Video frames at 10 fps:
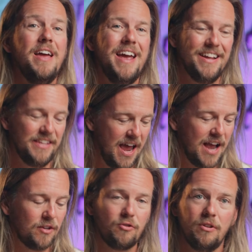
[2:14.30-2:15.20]
and the
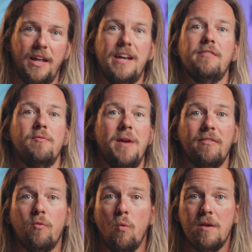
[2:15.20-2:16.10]
extra light from
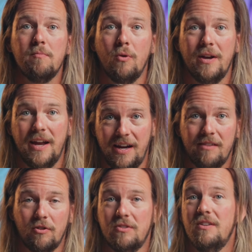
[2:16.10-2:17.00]
f1.8 versus